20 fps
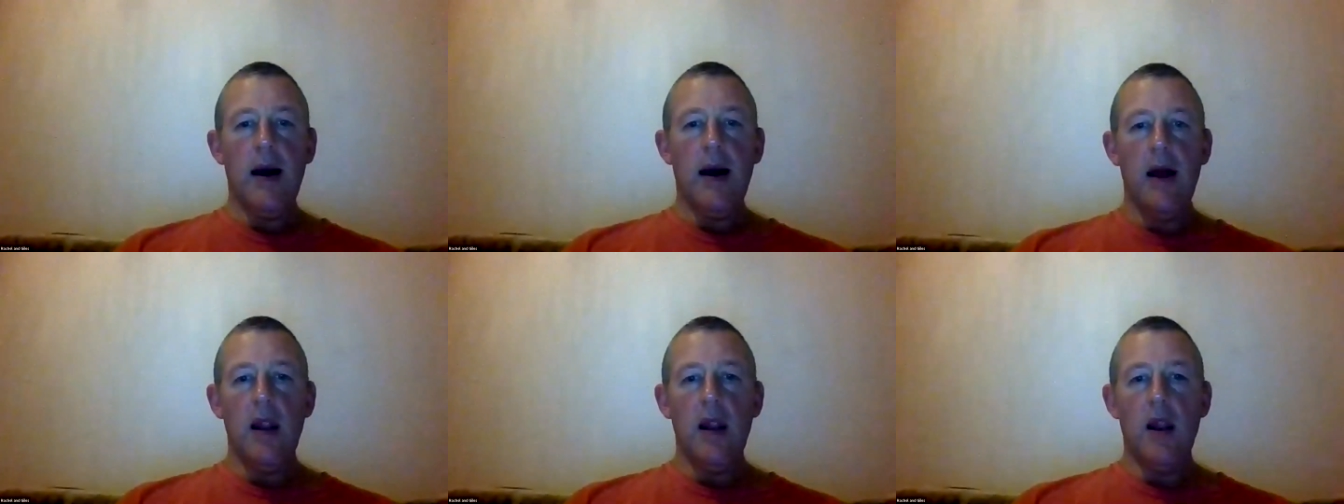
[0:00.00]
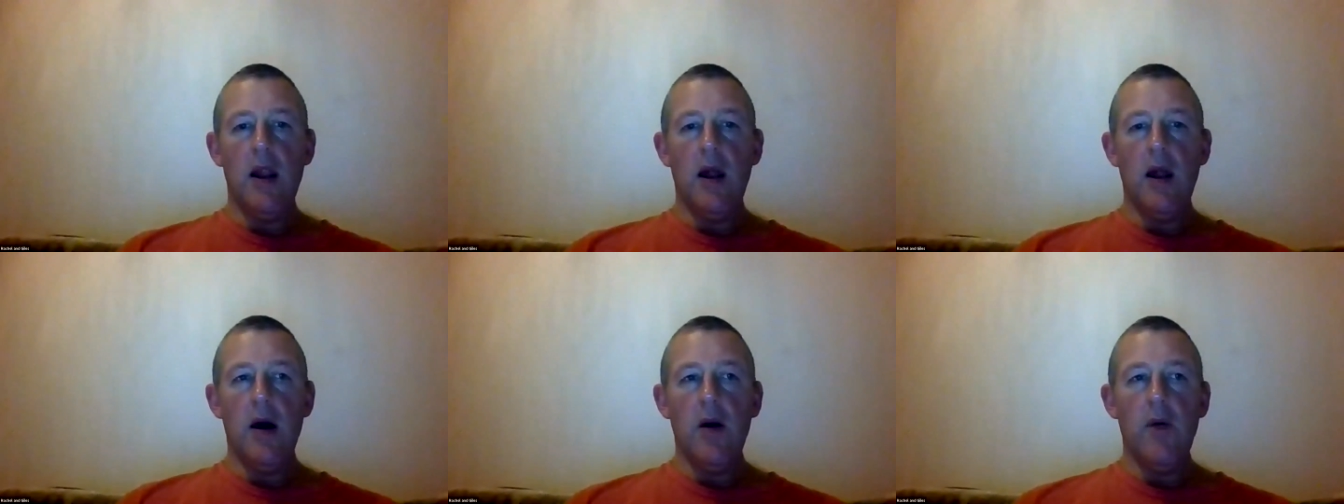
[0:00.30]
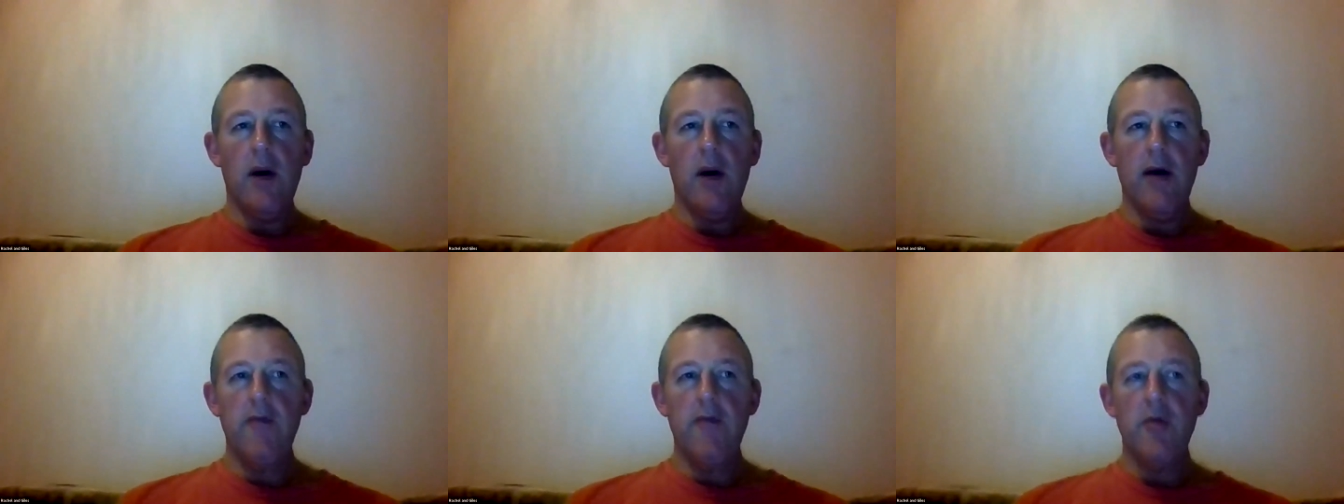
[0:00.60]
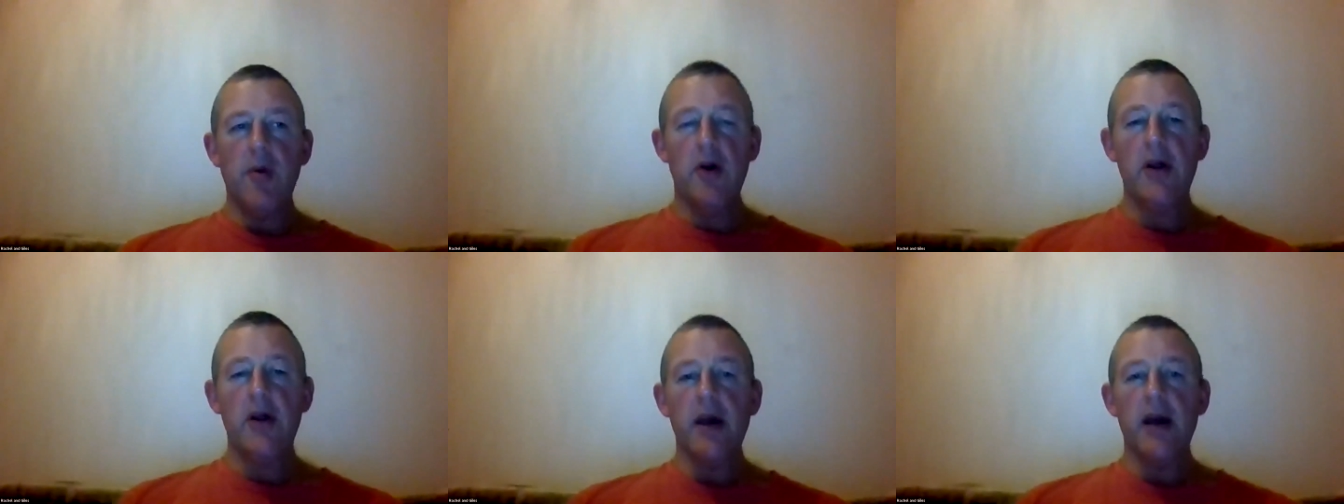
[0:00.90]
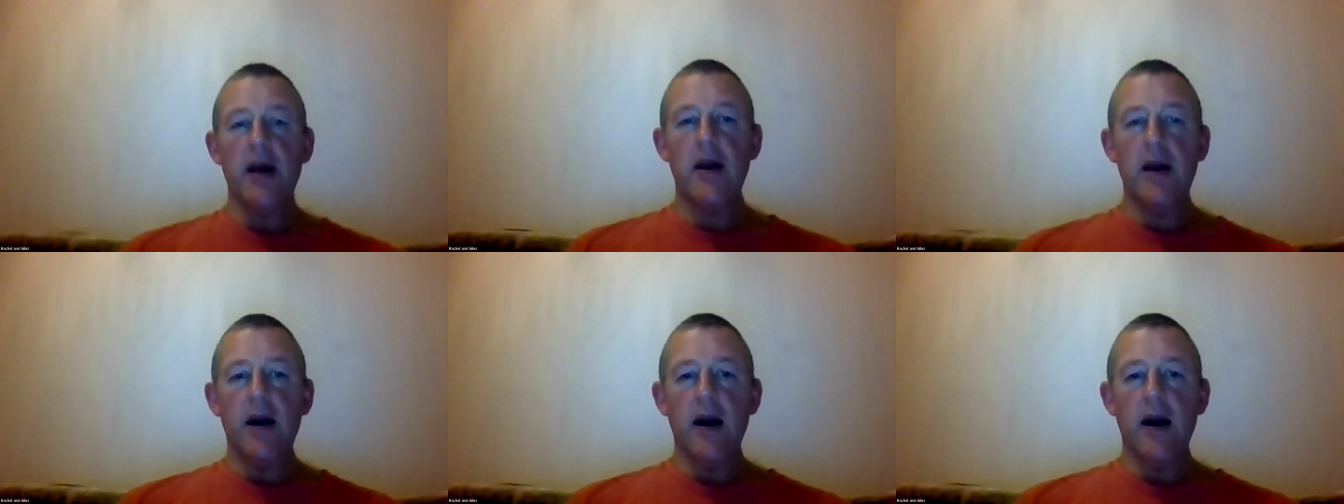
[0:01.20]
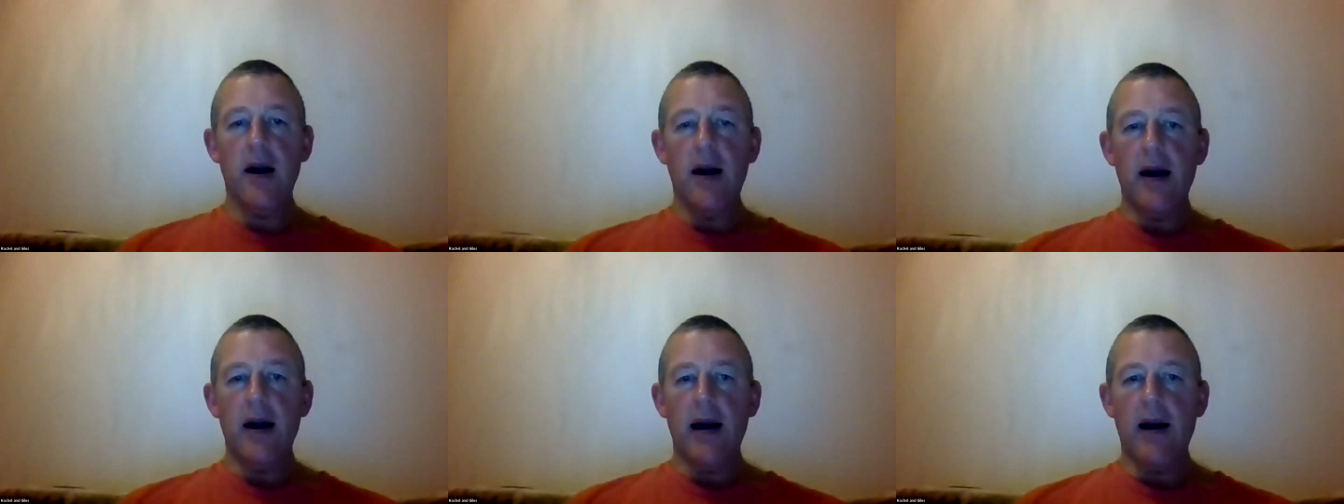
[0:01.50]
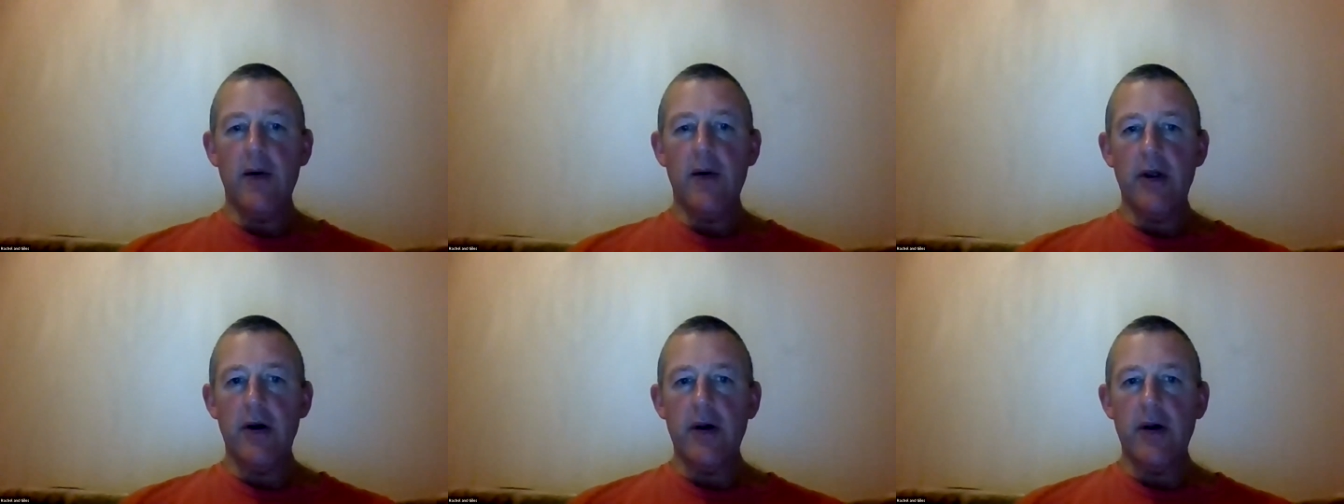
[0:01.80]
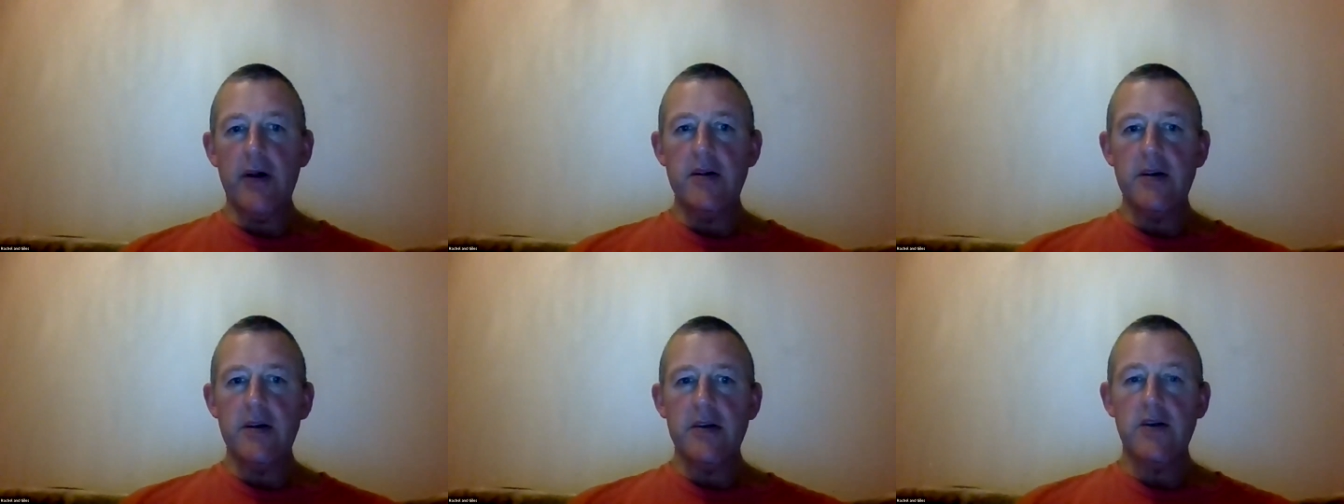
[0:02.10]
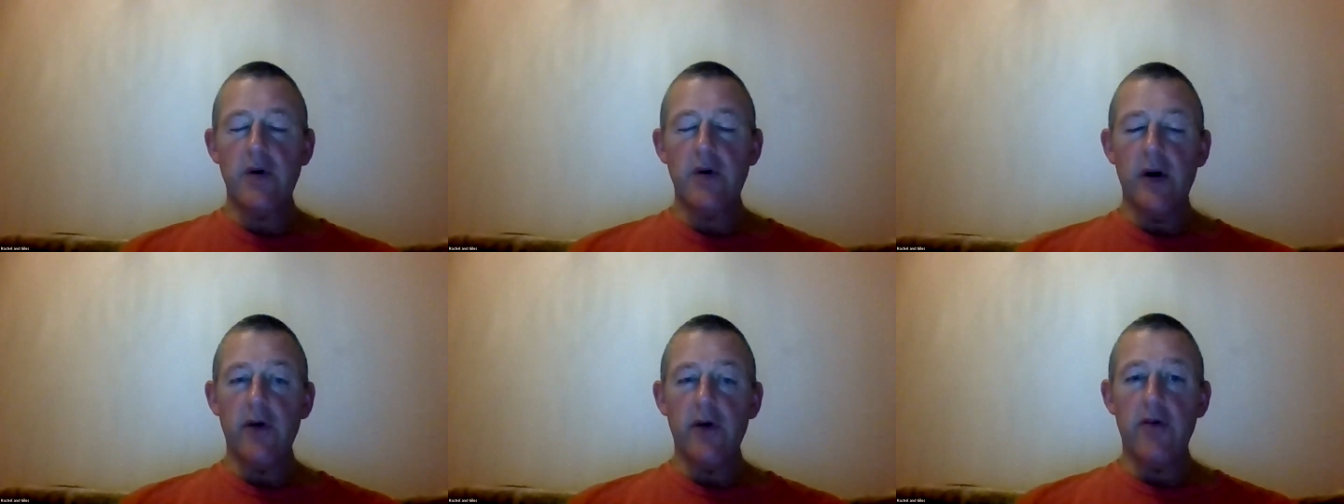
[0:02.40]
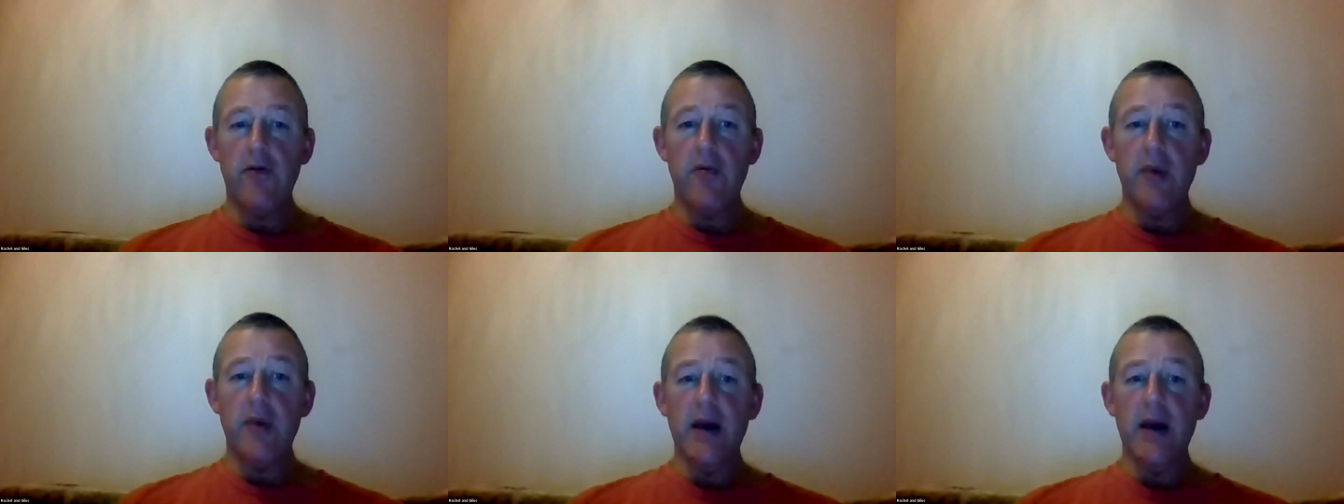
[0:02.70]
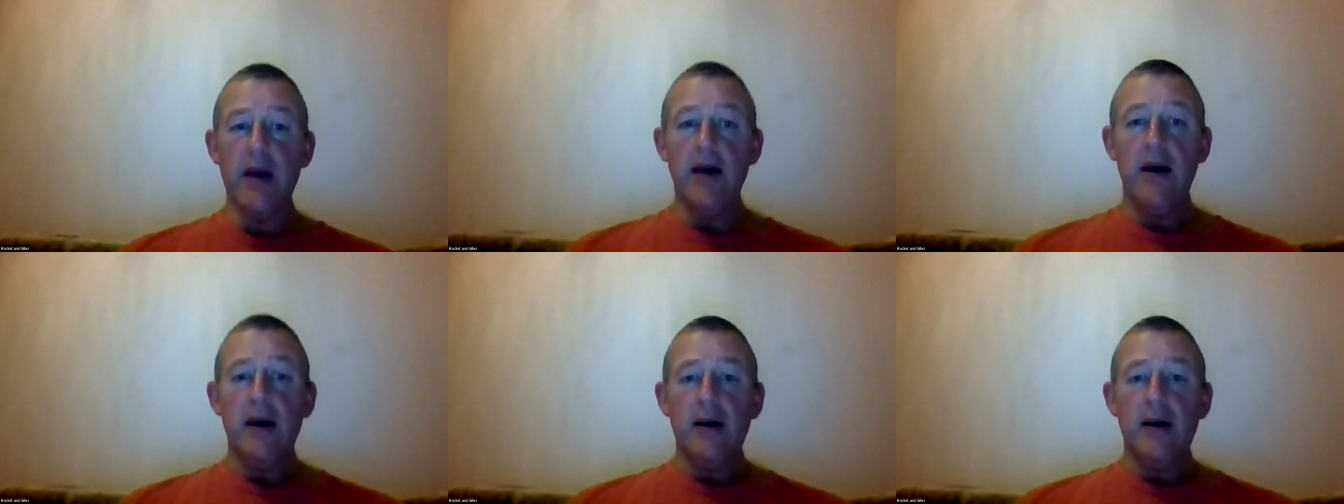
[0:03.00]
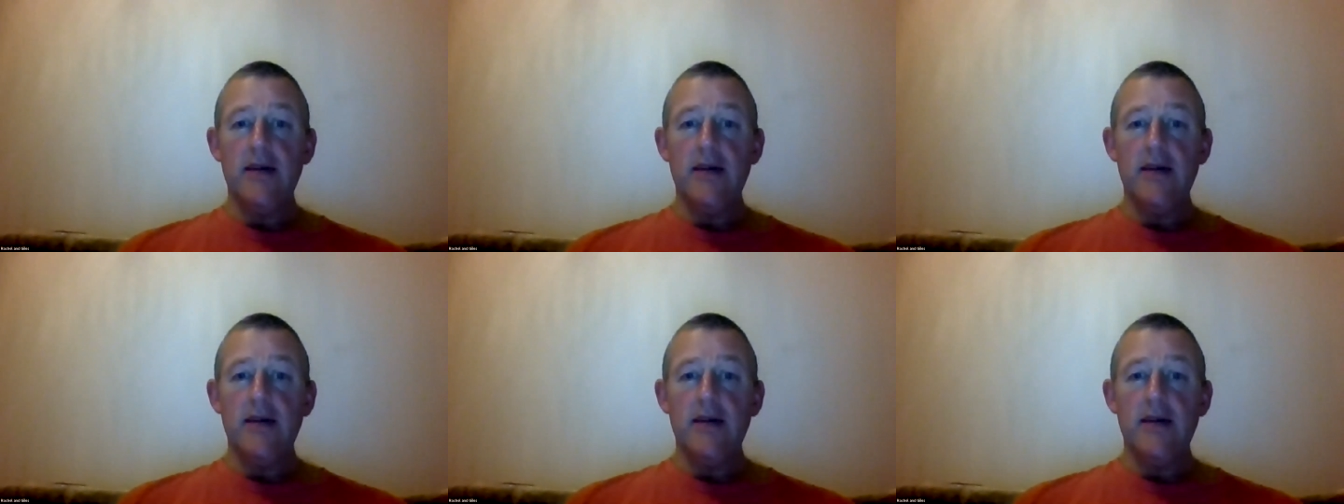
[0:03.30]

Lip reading: Hello, everybody. How are we doing? It's just a quick one from me.